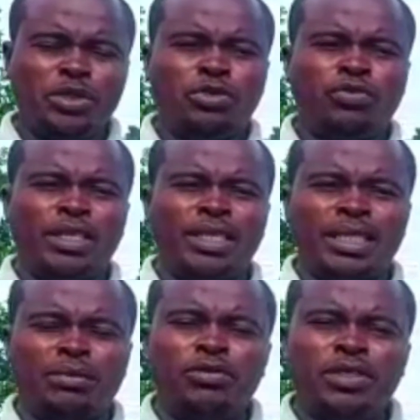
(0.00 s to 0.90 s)
You'll find
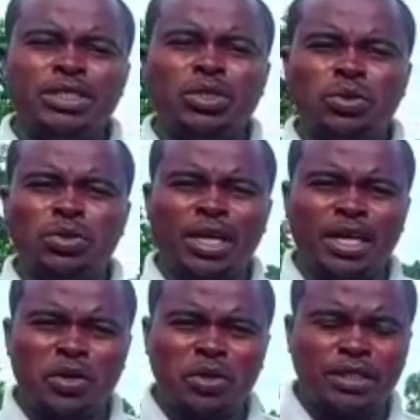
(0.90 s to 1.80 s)
that some of these
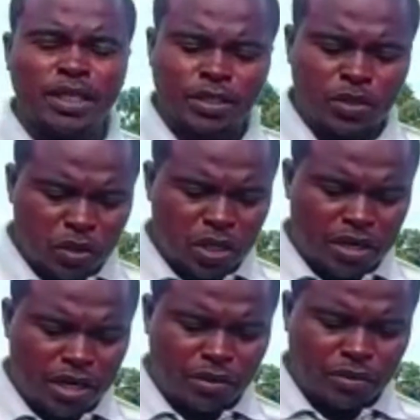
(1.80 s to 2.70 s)
goats that knock
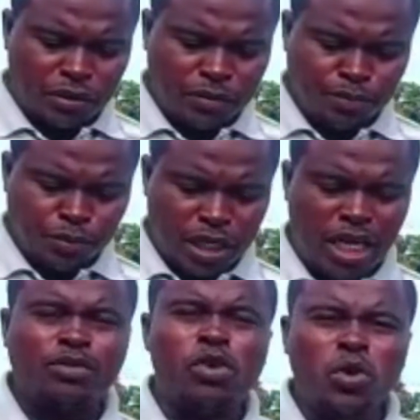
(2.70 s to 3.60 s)
around
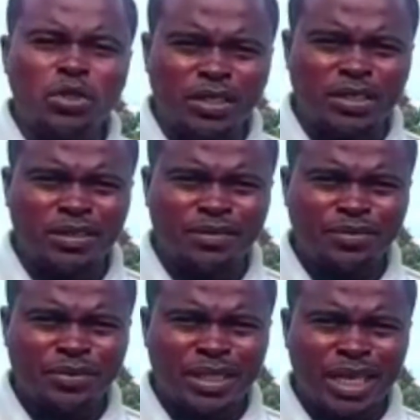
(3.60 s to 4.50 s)
have horns,
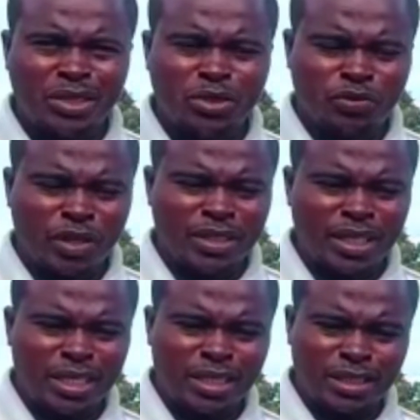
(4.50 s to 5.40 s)
and you find they are